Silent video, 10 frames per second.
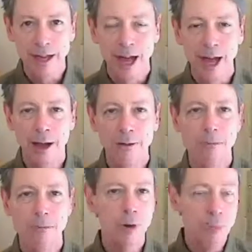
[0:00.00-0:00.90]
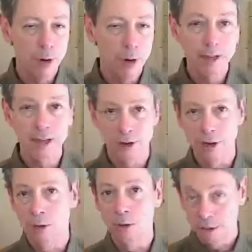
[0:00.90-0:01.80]
Uh, more broadly
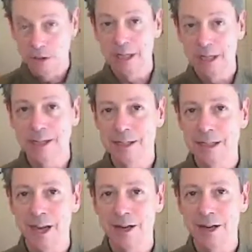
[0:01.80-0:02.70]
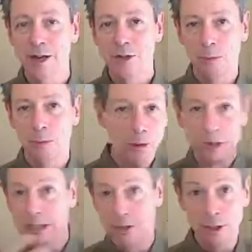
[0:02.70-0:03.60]
though, what you're saying is that the more we
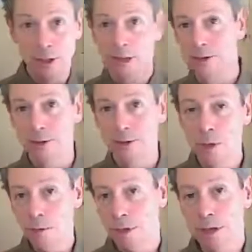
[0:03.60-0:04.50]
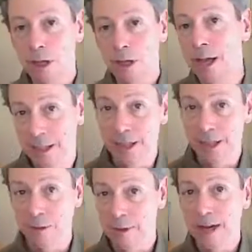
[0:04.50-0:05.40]
do it, the more we're inclined in that
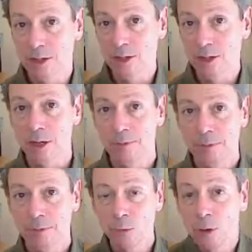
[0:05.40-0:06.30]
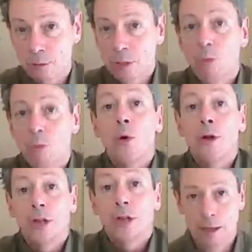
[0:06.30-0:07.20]
direction, the more
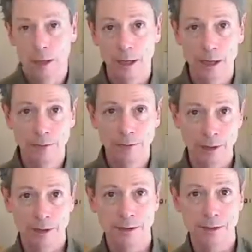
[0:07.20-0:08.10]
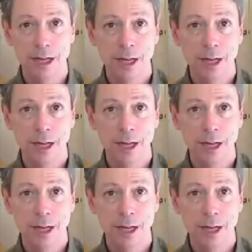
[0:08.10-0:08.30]
rewarding it feels.